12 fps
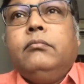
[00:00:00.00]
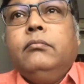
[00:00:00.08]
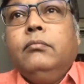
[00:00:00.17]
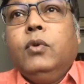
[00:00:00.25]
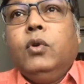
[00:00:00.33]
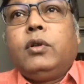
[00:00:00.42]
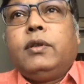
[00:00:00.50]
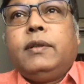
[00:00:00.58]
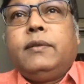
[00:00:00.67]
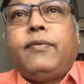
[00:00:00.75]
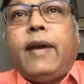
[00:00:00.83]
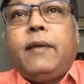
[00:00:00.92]
more
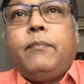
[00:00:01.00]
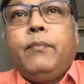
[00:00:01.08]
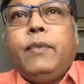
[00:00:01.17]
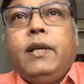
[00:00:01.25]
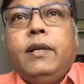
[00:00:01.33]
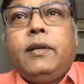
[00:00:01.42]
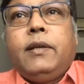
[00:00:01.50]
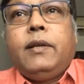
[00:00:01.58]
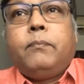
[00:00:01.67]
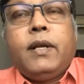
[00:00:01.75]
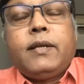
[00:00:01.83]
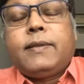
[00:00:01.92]
than 5 million
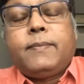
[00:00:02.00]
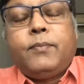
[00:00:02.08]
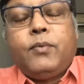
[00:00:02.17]
plus